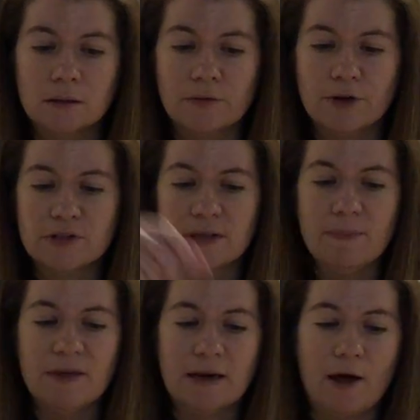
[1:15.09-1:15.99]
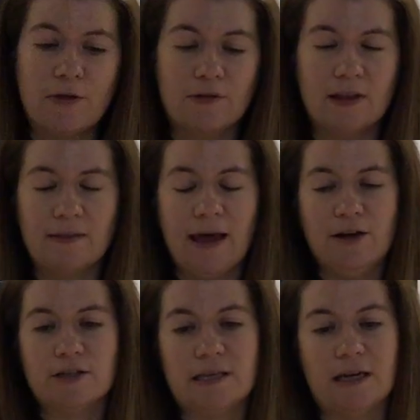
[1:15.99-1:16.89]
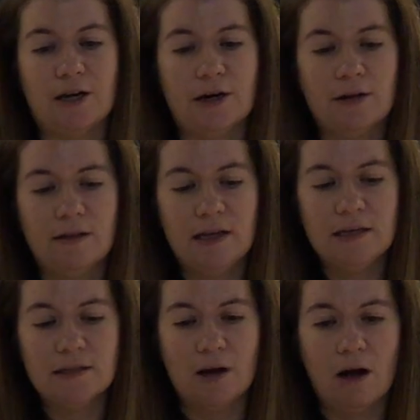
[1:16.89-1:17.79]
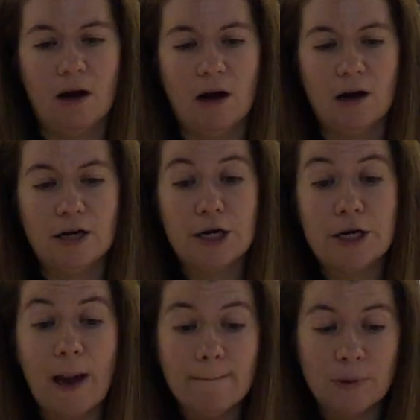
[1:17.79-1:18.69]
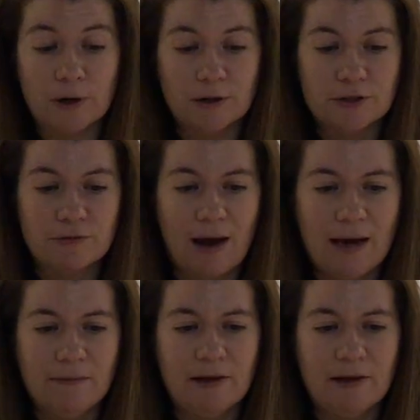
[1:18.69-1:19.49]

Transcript: There's something other than letters here. These are numbers, right?